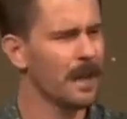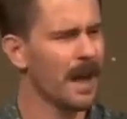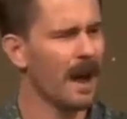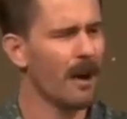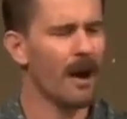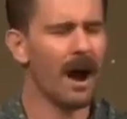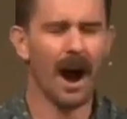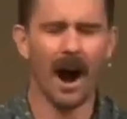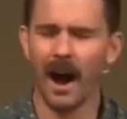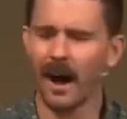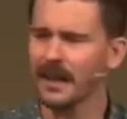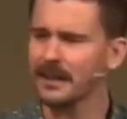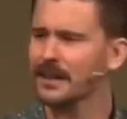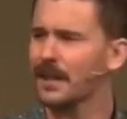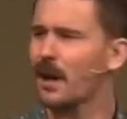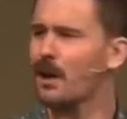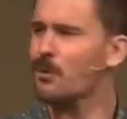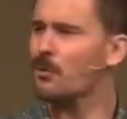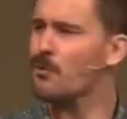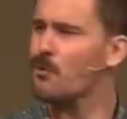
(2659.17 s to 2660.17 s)
Our
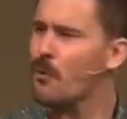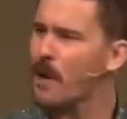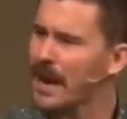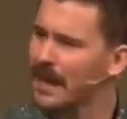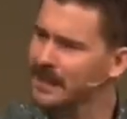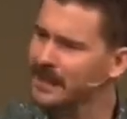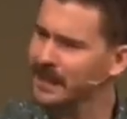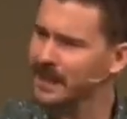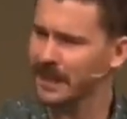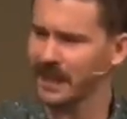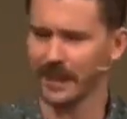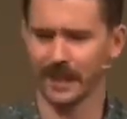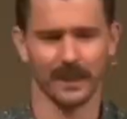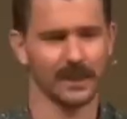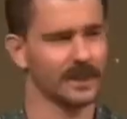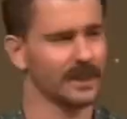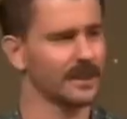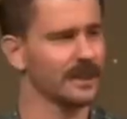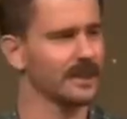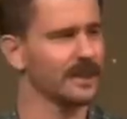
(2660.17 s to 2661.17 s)
hearts are
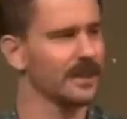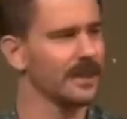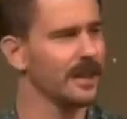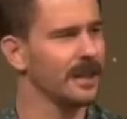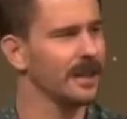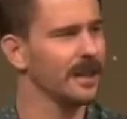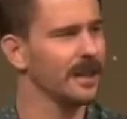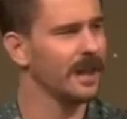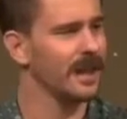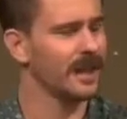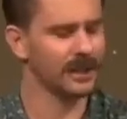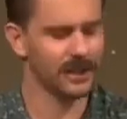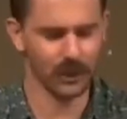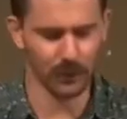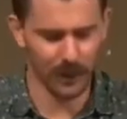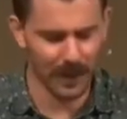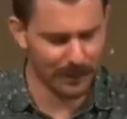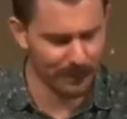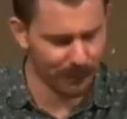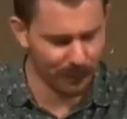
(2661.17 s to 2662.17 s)
restless
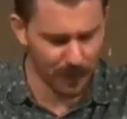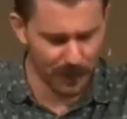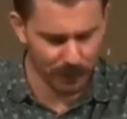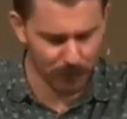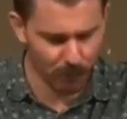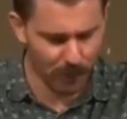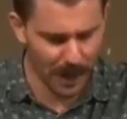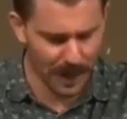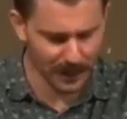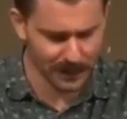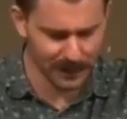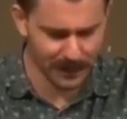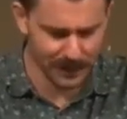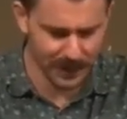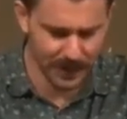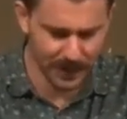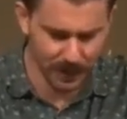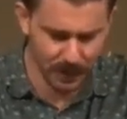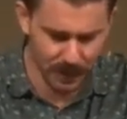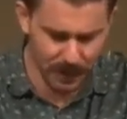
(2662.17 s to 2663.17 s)
until they find
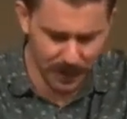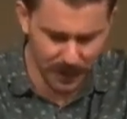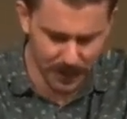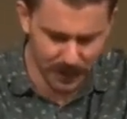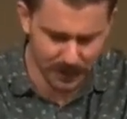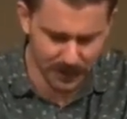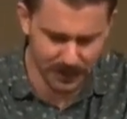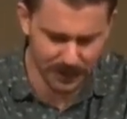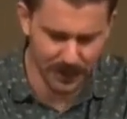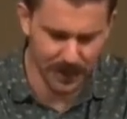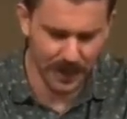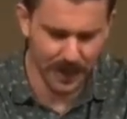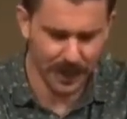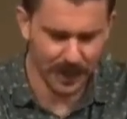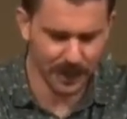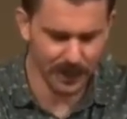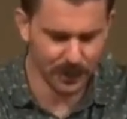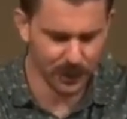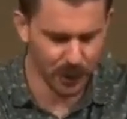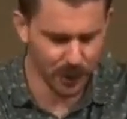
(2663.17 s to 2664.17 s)
rest in this
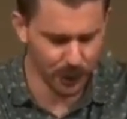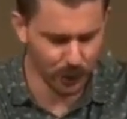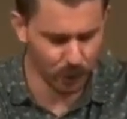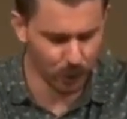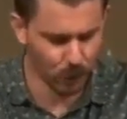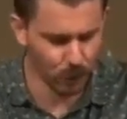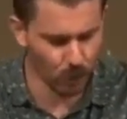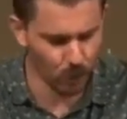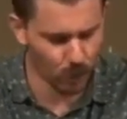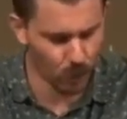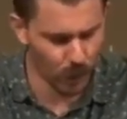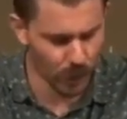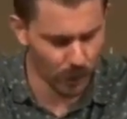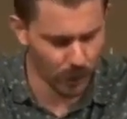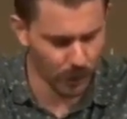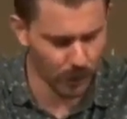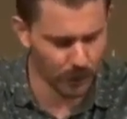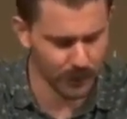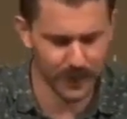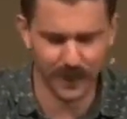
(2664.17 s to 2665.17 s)
eternal
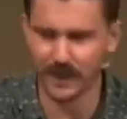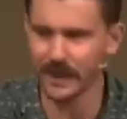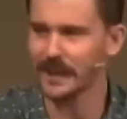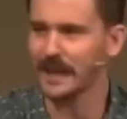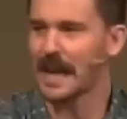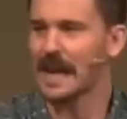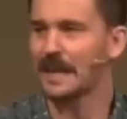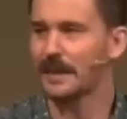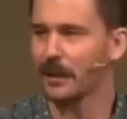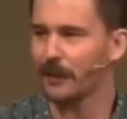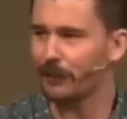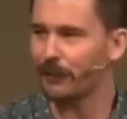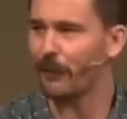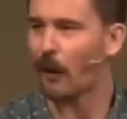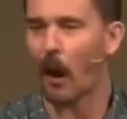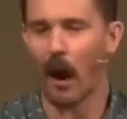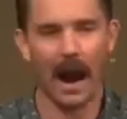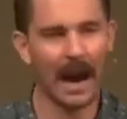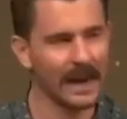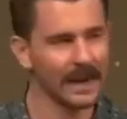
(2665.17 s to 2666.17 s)
word. This is a
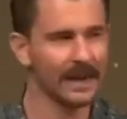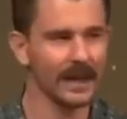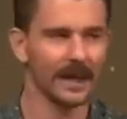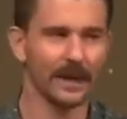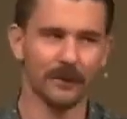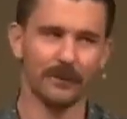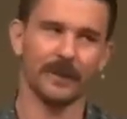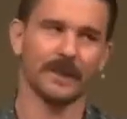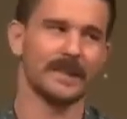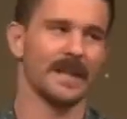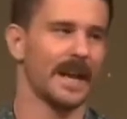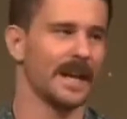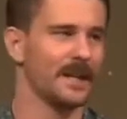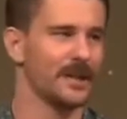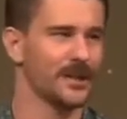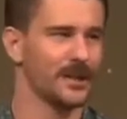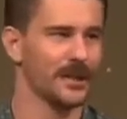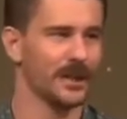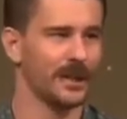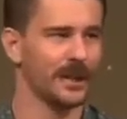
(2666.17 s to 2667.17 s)
divine
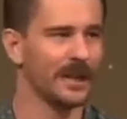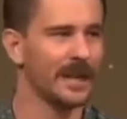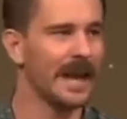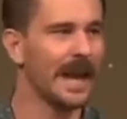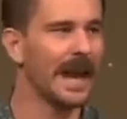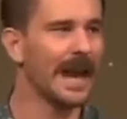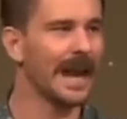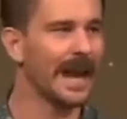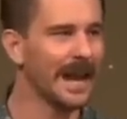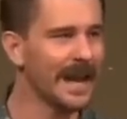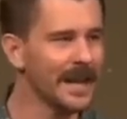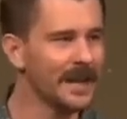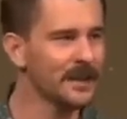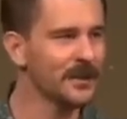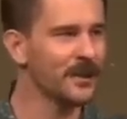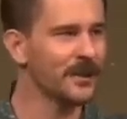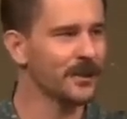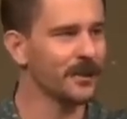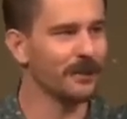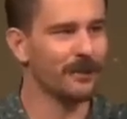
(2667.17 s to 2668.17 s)
invitation
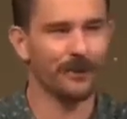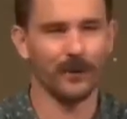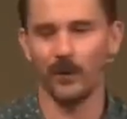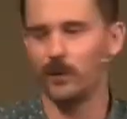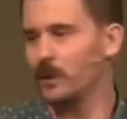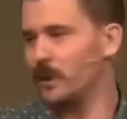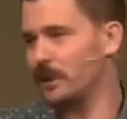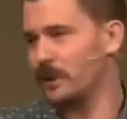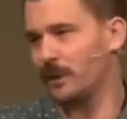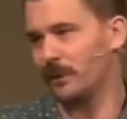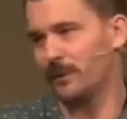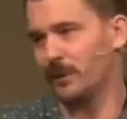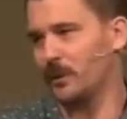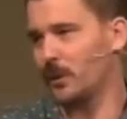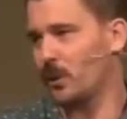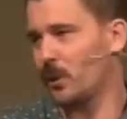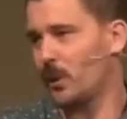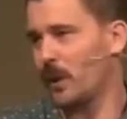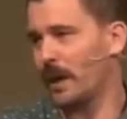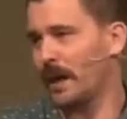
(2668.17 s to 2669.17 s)
into the fullness of
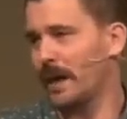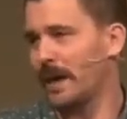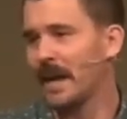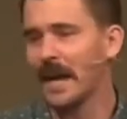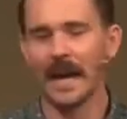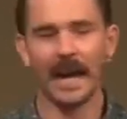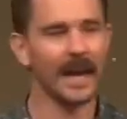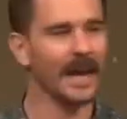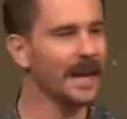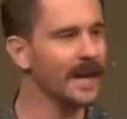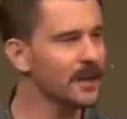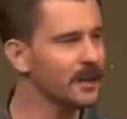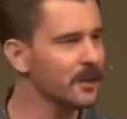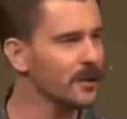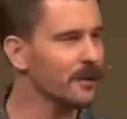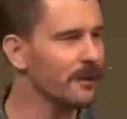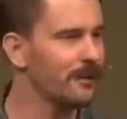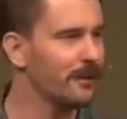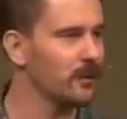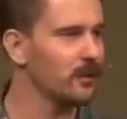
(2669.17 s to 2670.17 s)
joy,
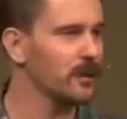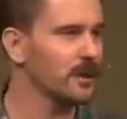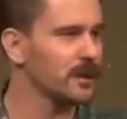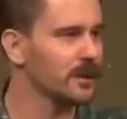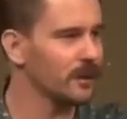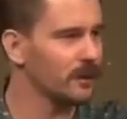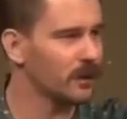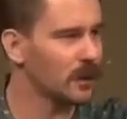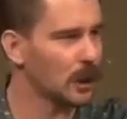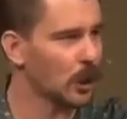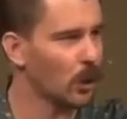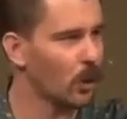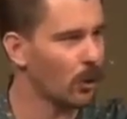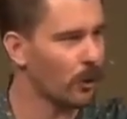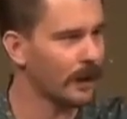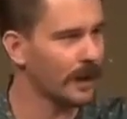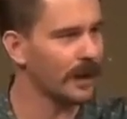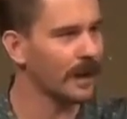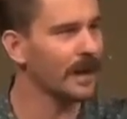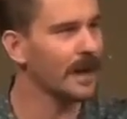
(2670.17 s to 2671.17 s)
into the fullness of
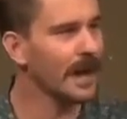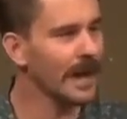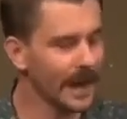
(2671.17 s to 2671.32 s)
glory,